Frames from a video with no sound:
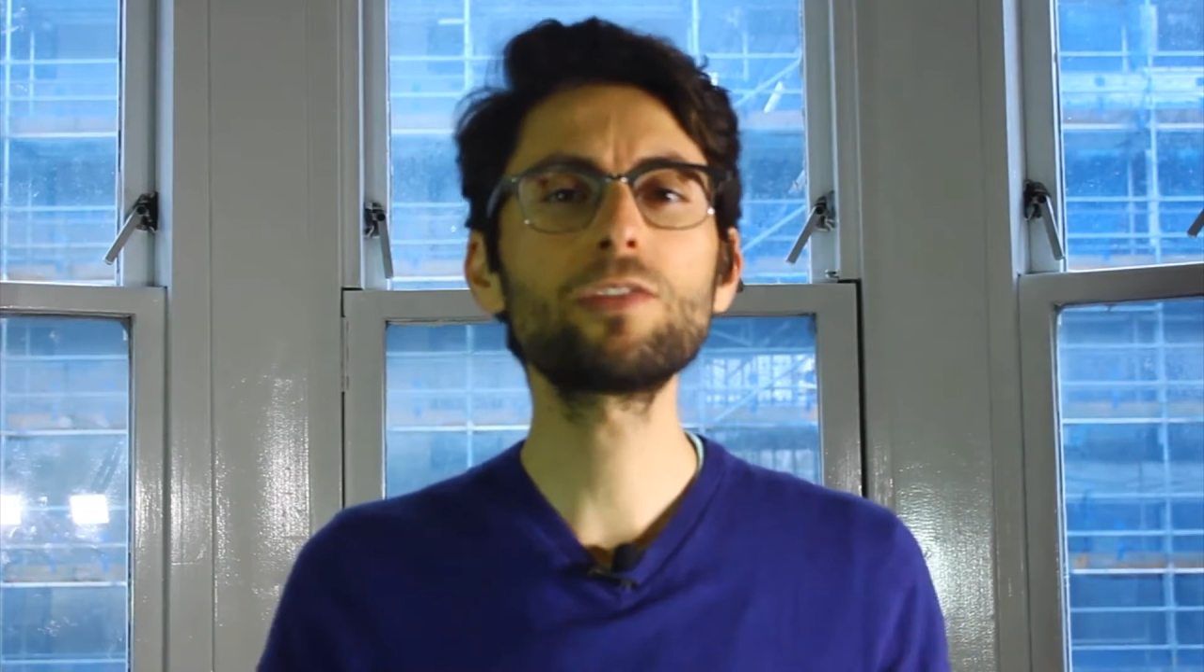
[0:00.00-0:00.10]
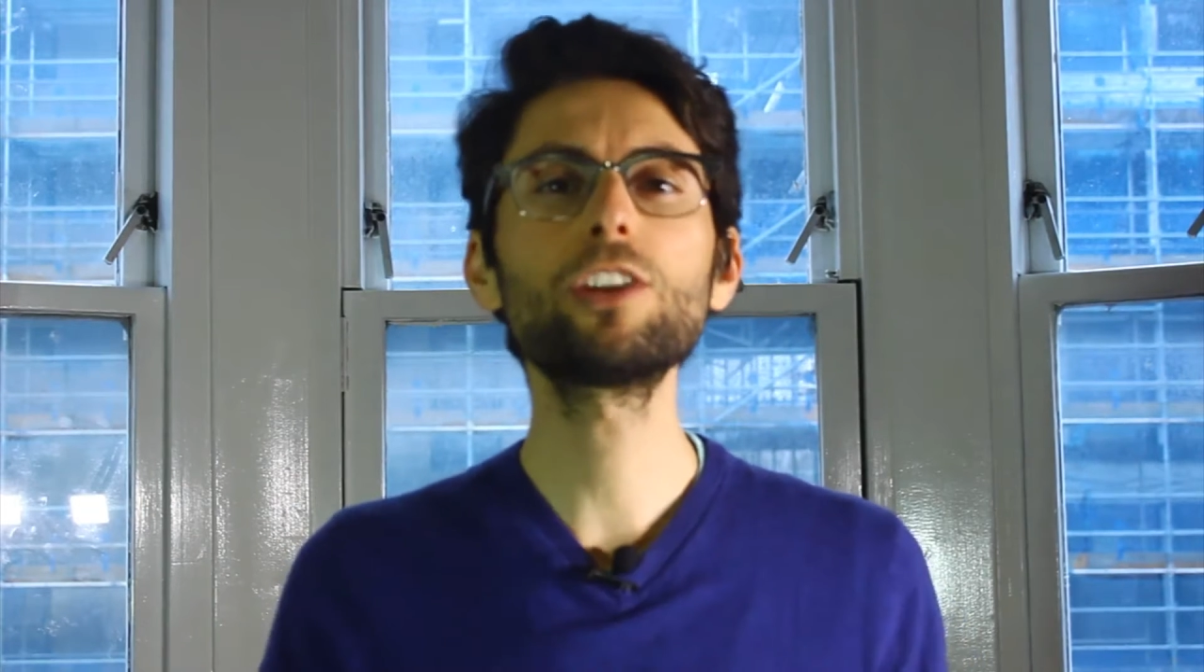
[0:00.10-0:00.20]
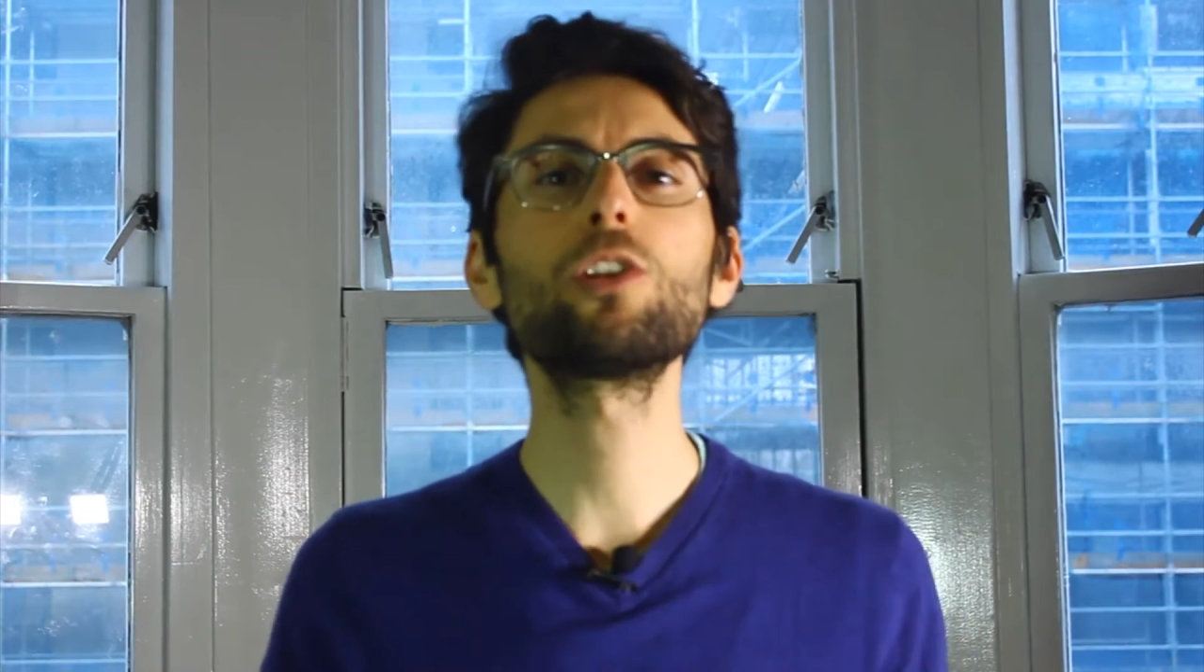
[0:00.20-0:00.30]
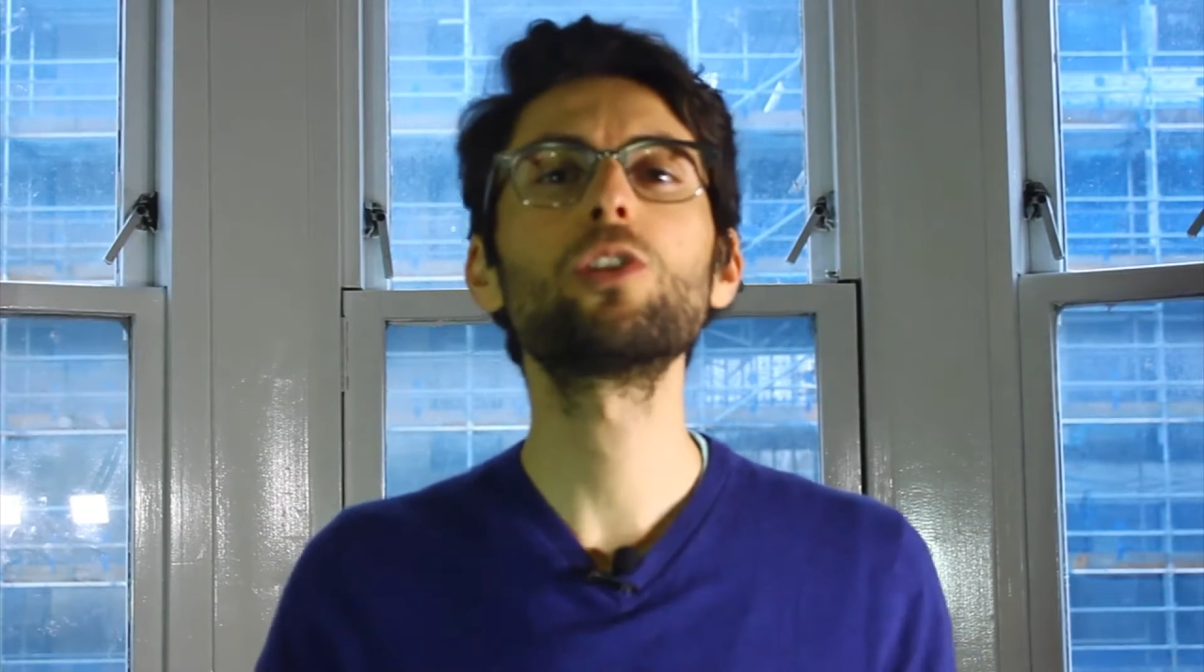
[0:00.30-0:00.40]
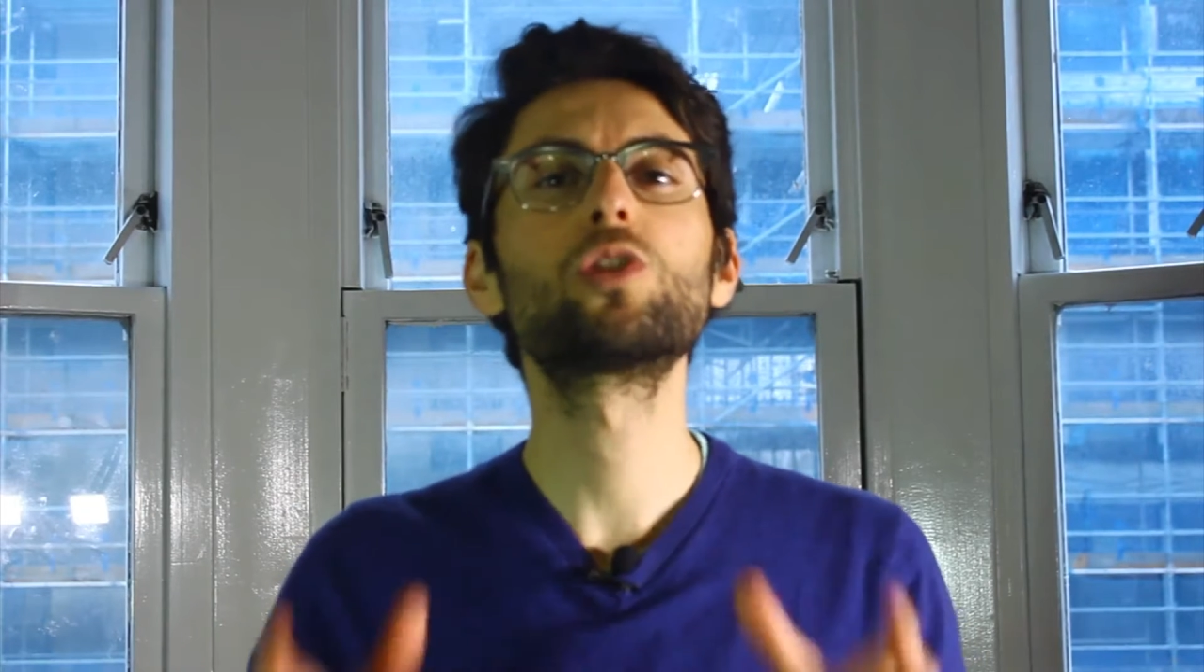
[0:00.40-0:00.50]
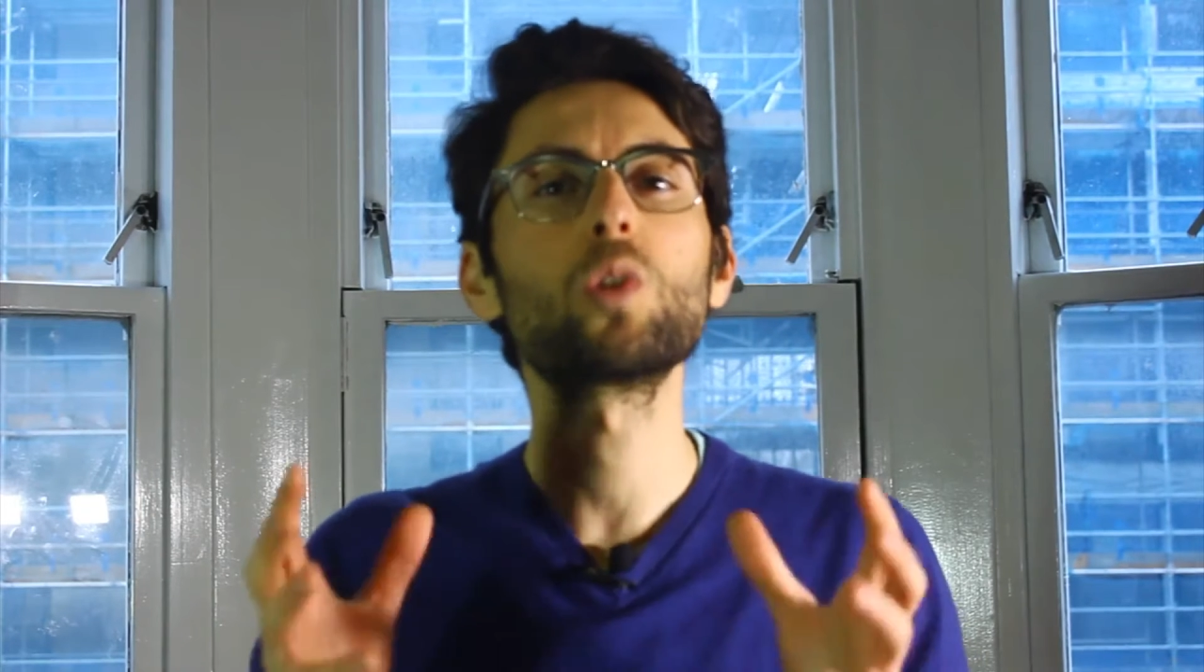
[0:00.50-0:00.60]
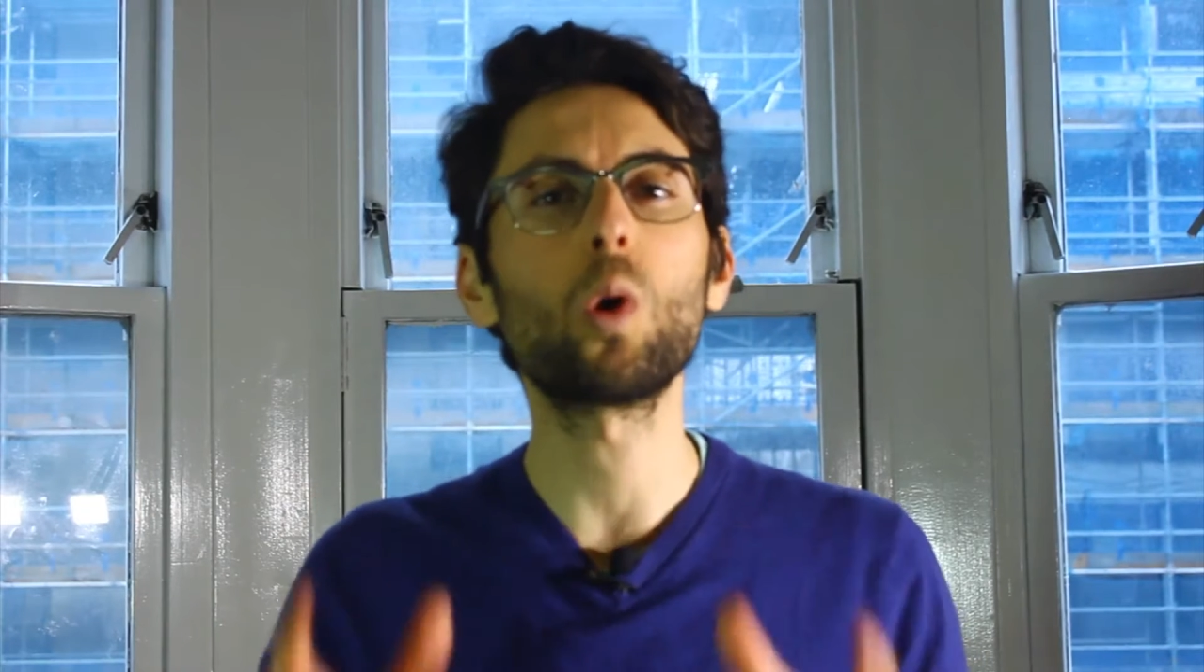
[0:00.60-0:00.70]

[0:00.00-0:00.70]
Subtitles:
video is